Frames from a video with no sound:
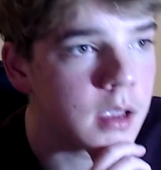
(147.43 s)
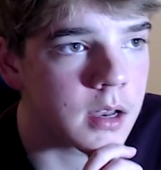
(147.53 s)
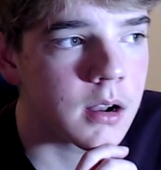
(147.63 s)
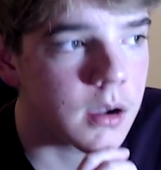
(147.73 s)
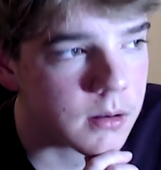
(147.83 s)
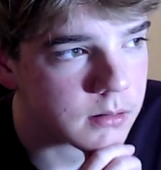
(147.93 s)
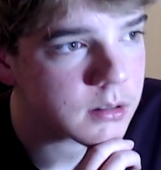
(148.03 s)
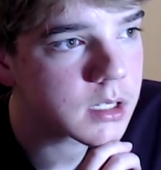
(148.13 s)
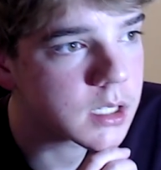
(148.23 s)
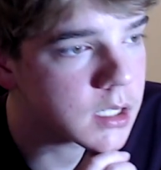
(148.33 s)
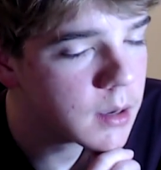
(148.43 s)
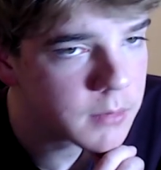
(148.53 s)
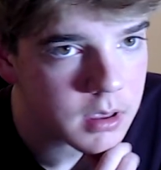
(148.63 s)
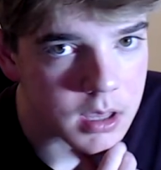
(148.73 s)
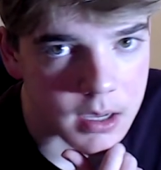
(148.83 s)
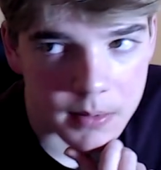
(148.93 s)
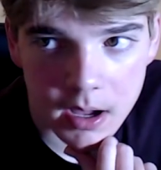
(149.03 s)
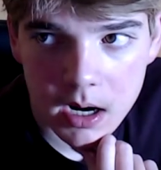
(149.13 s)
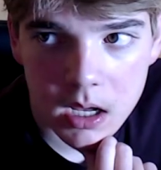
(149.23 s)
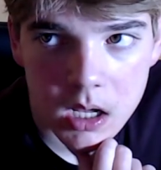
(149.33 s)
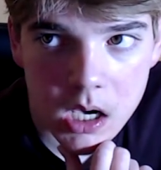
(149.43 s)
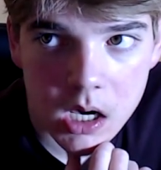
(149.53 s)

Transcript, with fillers: you know, to come to think about it,